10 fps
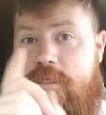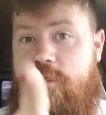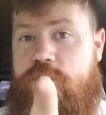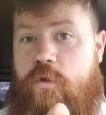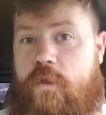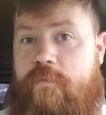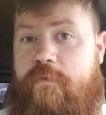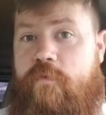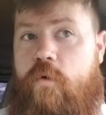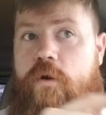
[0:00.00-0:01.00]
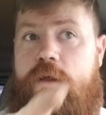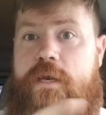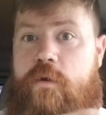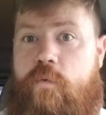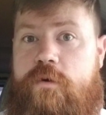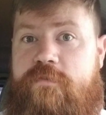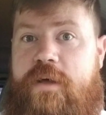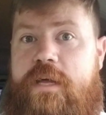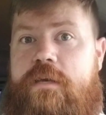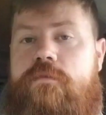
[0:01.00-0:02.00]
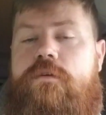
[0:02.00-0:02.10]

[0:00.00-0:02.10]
took Zoloft before and it worked fine.